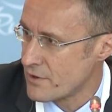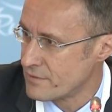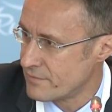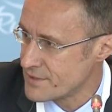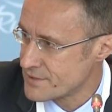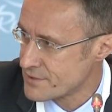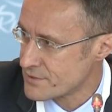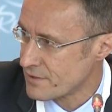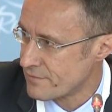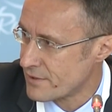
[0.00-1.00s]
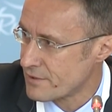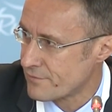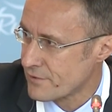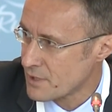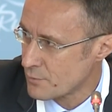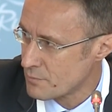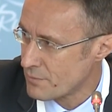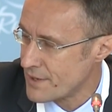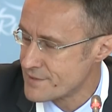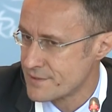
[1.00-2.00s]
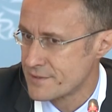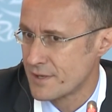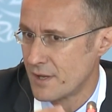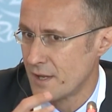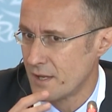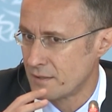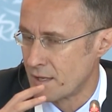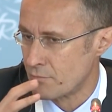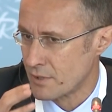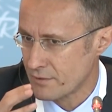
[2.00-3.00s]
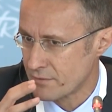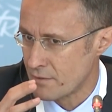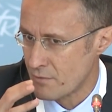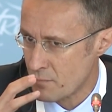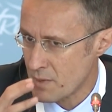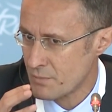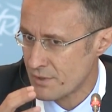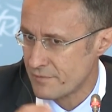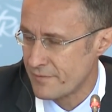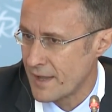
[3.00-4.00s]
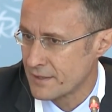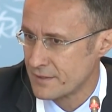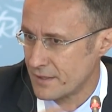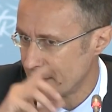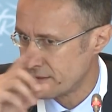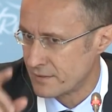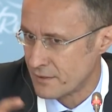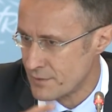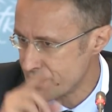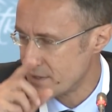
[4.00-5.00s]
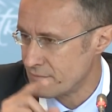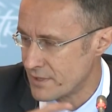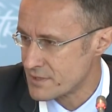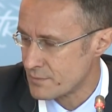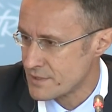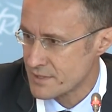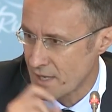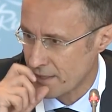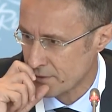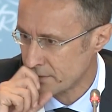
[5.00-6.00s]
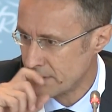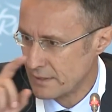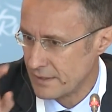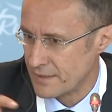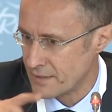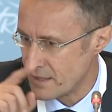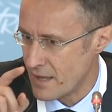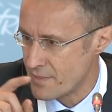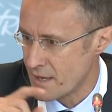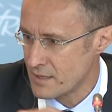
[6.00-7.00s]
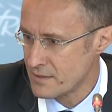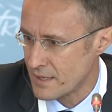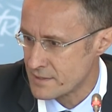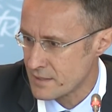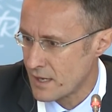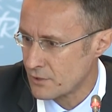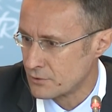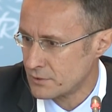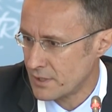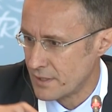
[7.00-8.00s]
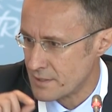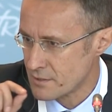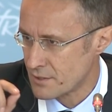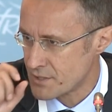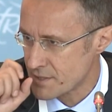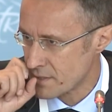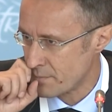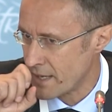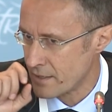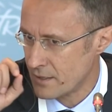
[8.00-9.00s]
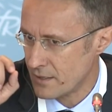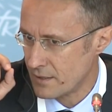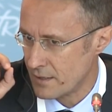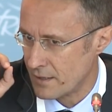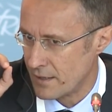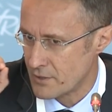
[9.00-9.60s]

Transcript: that remember the fact that there is an investment cycle and that in that cycle it's not just about attraction, but it's also about retention,